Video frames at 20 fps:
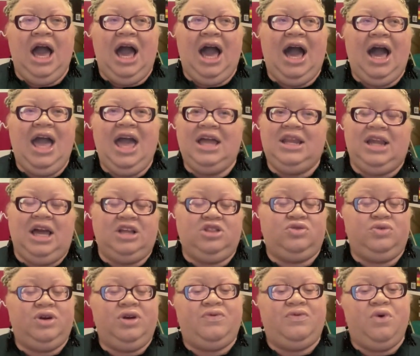I had like
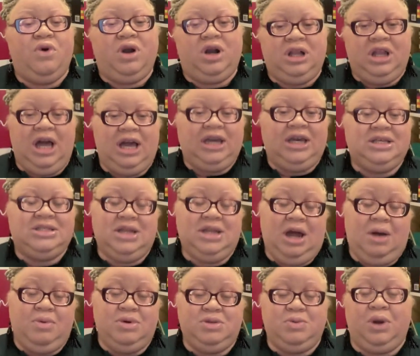3 or 4 clients that
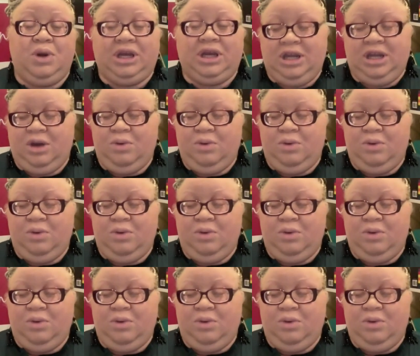I was working